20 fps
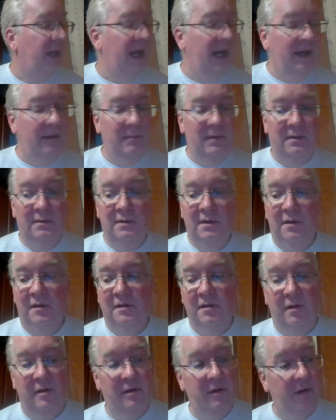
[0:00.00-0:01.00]
came in
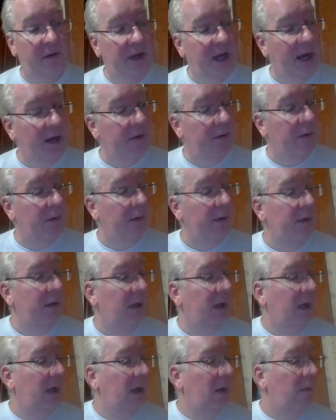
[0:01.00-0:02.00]
this distance category,
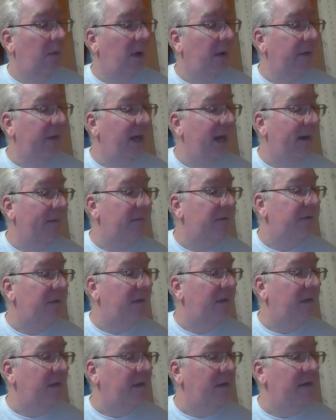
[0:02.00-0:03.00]
while the average
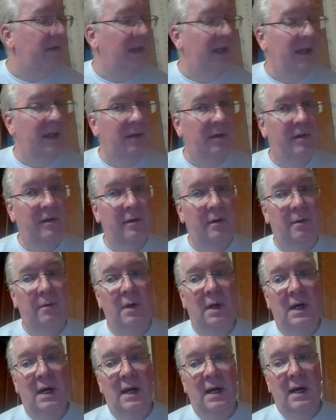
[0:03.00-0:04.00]
is 16.
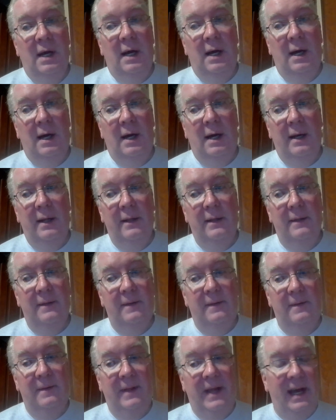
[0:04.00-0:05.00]
So
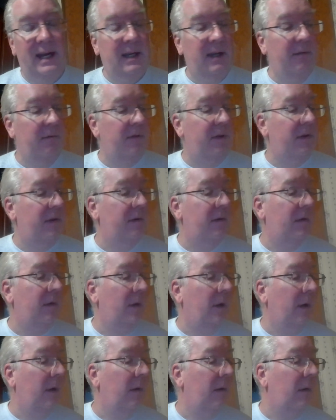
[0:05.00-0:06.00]
that gives
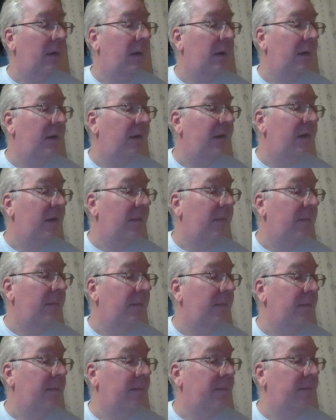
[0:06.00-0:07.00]

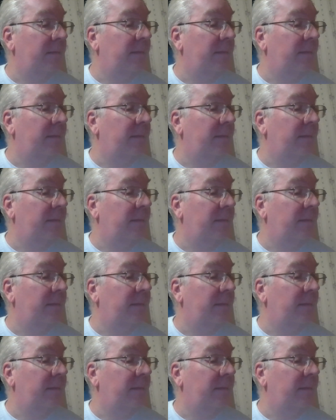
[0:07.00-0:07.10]
some